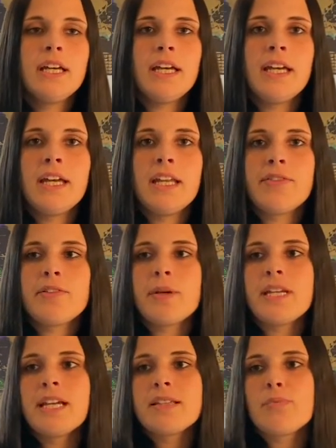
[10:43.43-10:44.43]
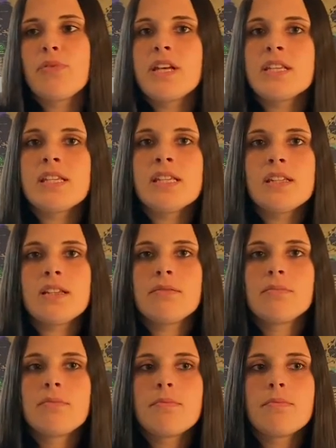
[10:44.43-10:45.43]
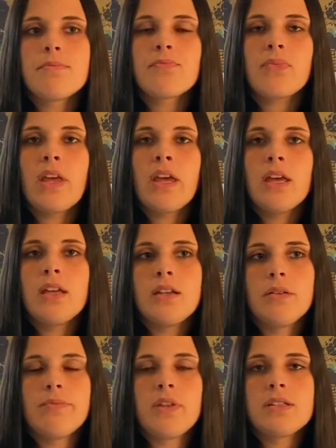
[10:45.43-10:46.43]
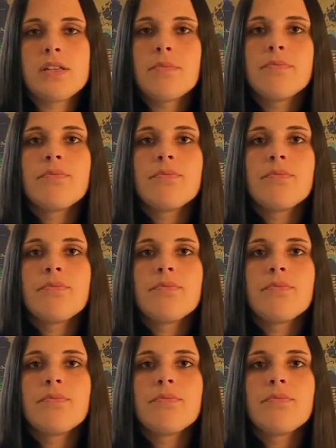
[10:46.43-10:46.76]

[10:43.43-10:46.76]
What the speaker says: and everybody gets a present, and yeah, that's it.